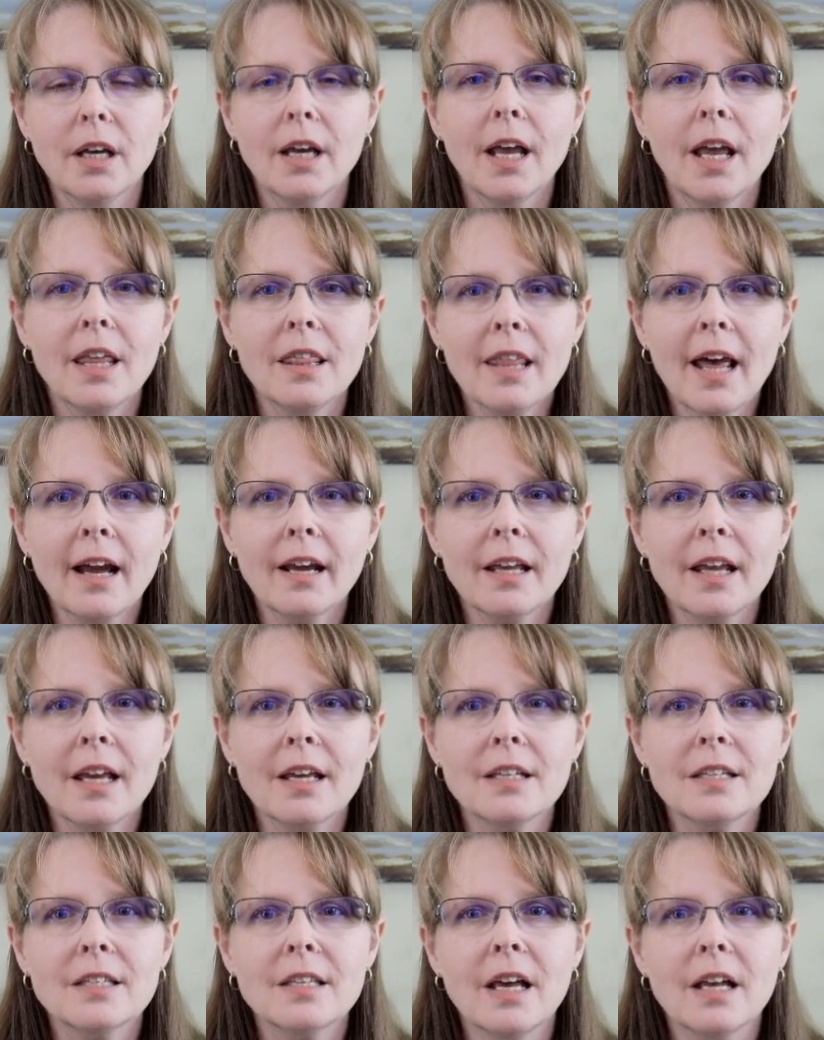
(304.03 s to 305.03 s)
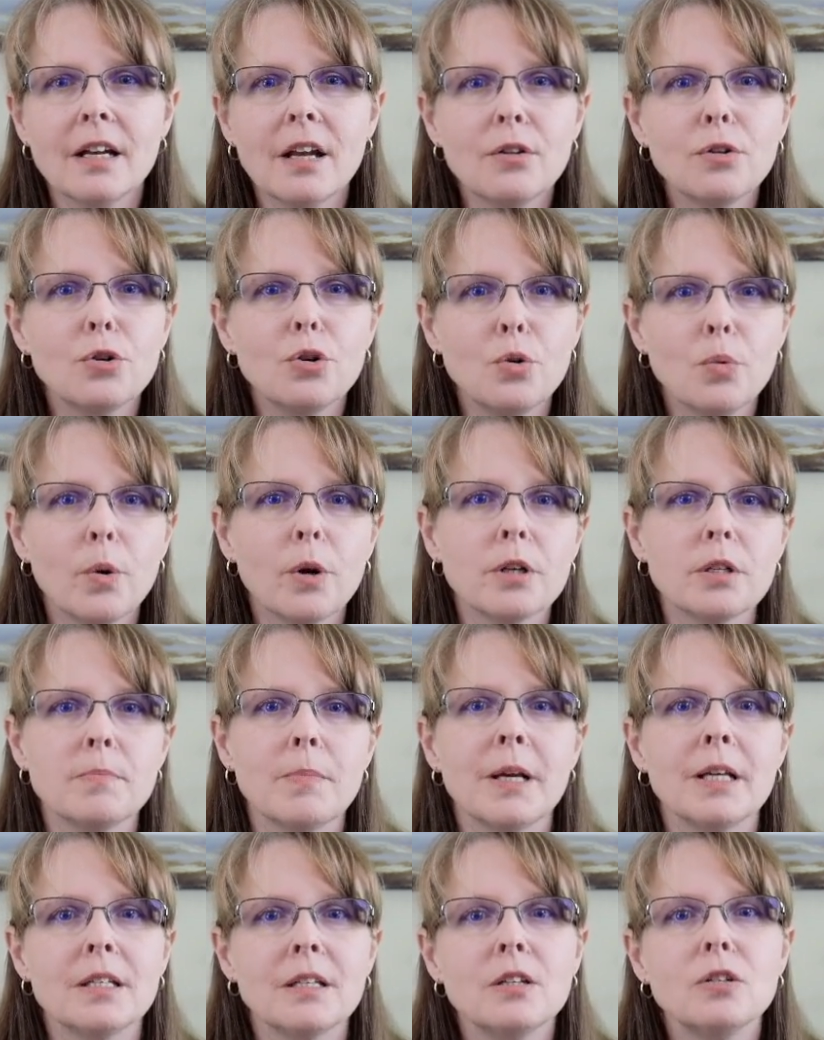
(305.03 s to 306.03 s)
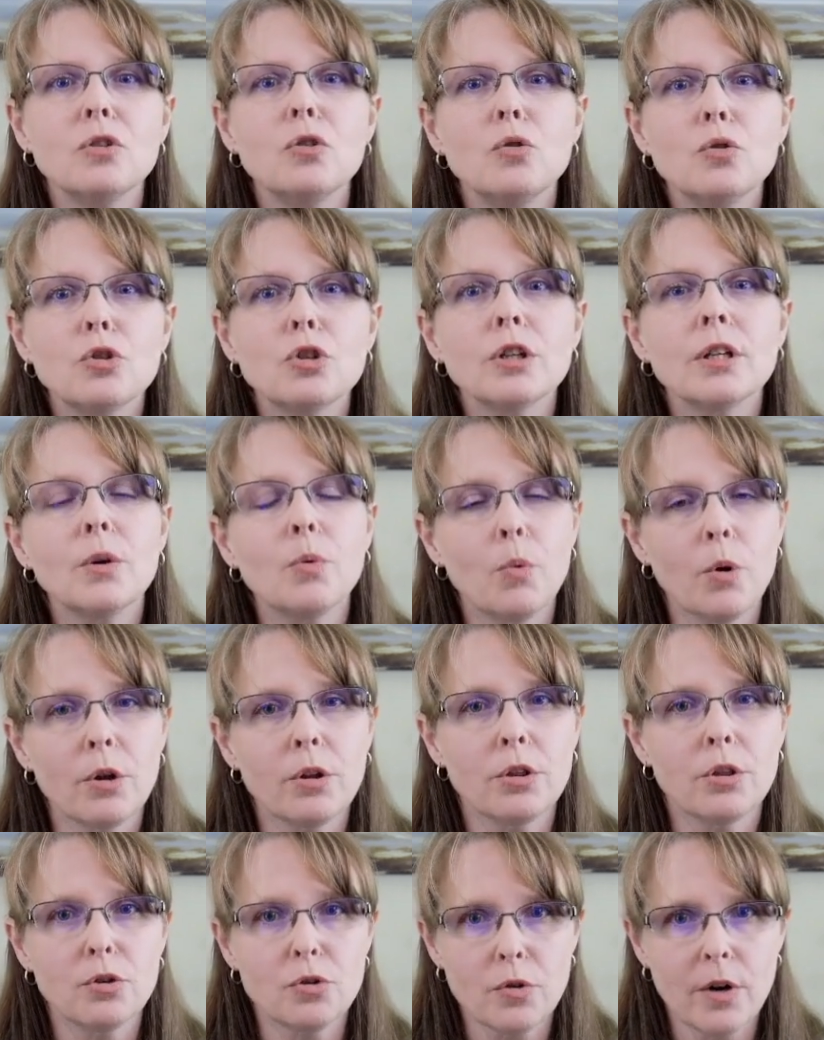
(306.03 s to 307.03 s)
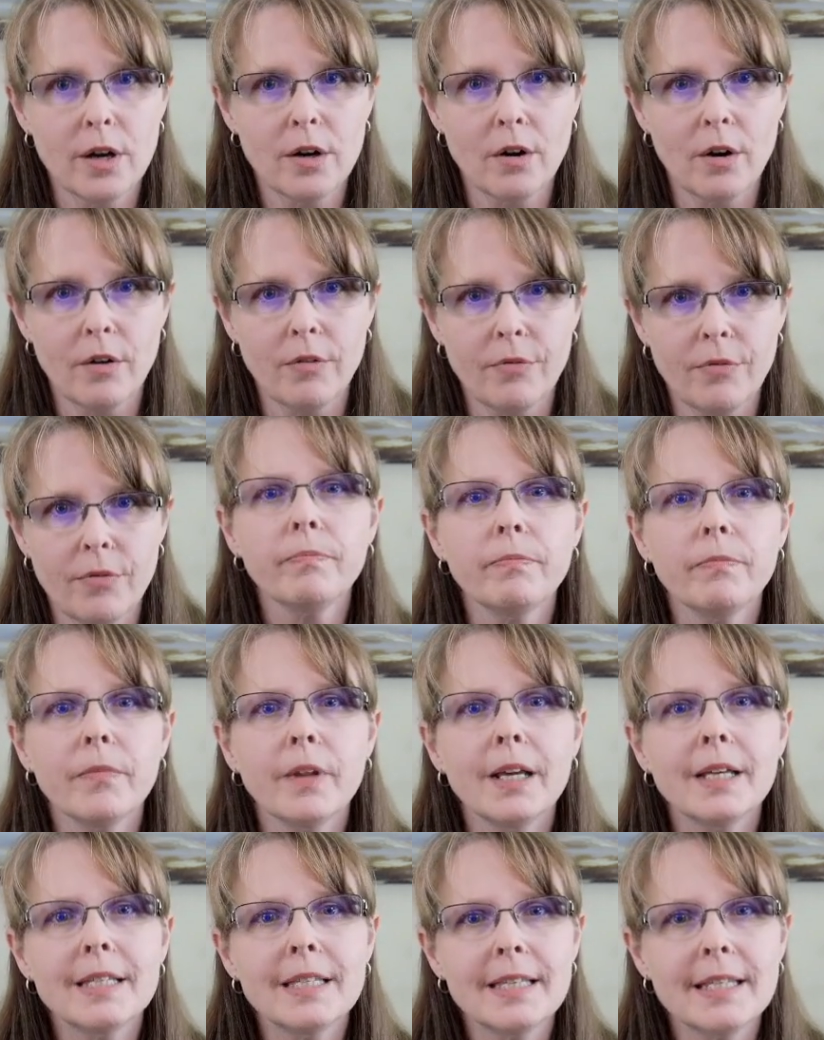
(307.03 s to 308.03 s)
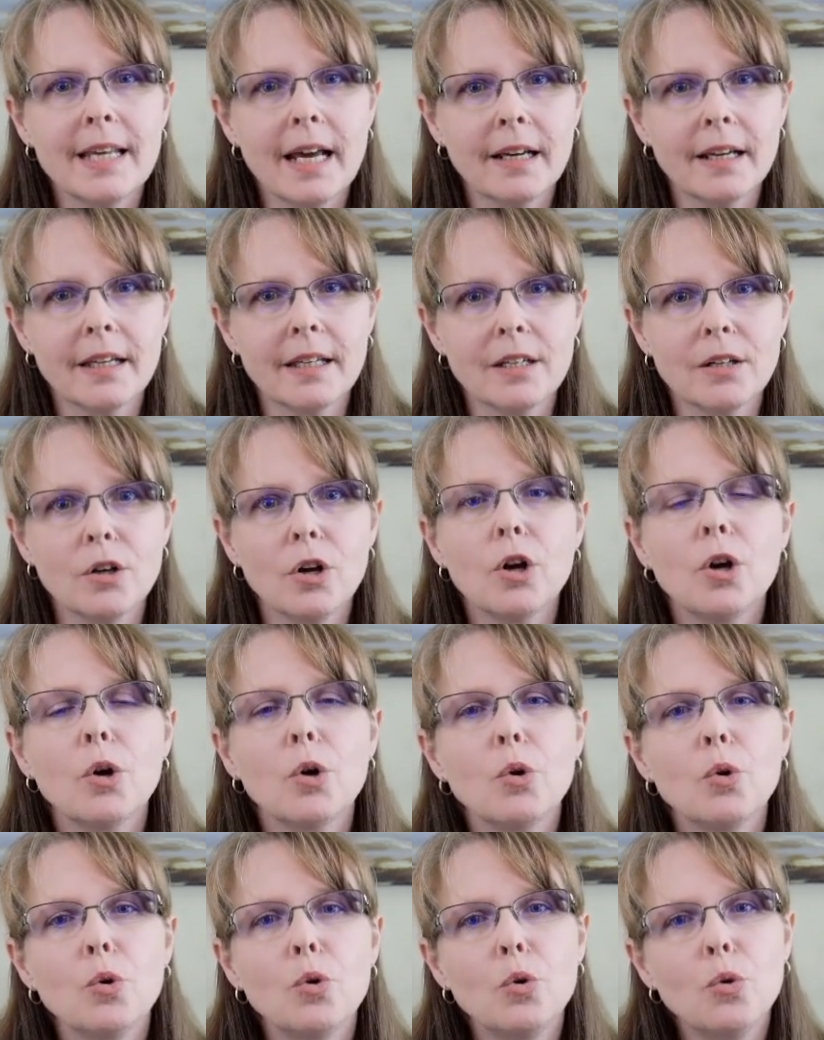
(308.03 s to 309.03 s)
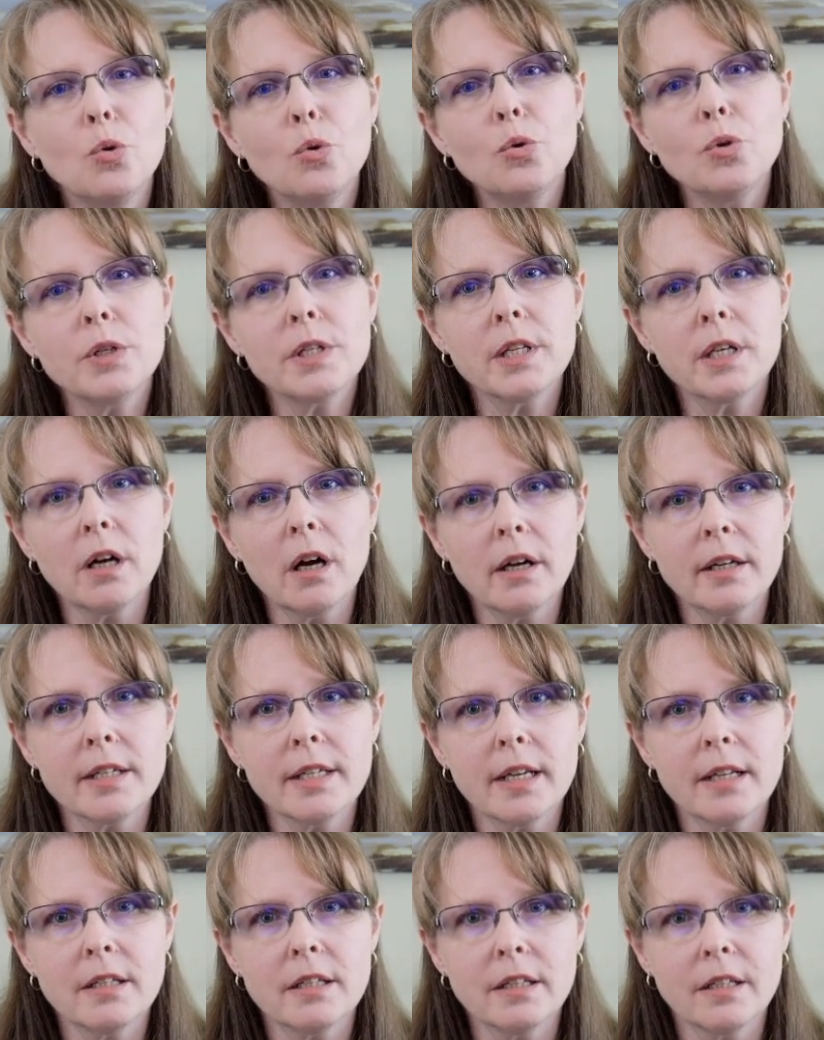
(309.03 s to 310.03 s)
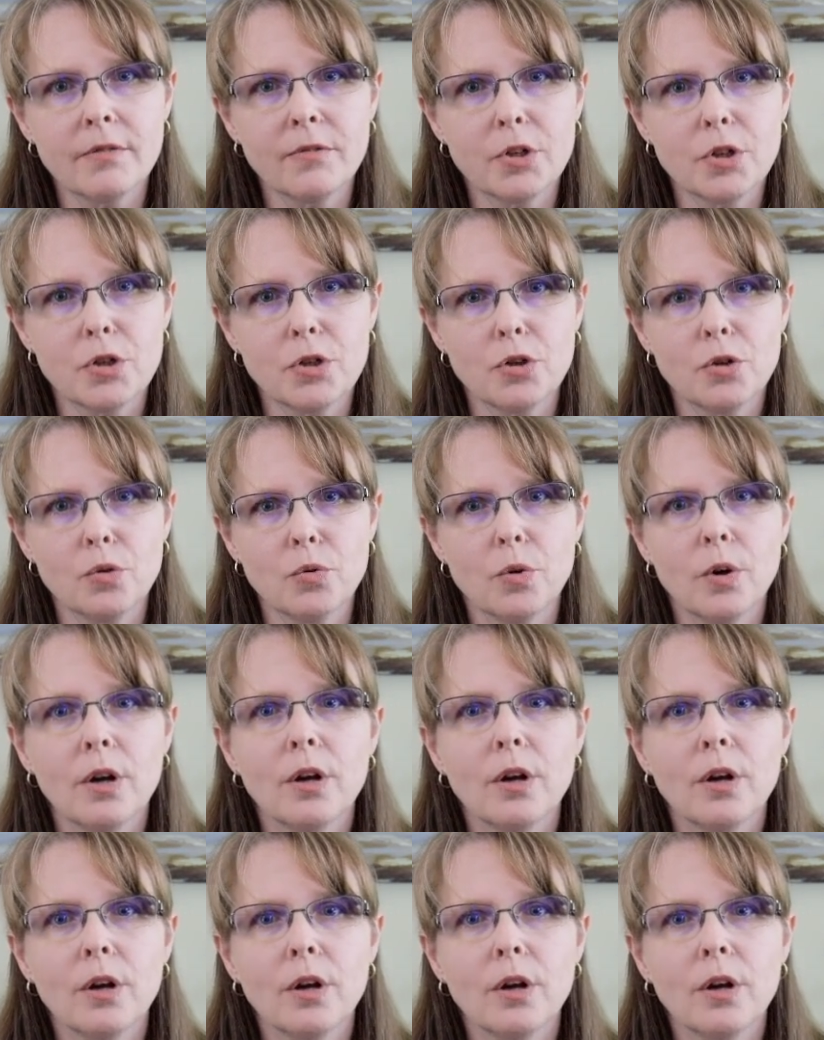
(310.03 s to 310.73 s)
In that case, another new workspace is usually worth the trade-off. Second, who's the content delivered to?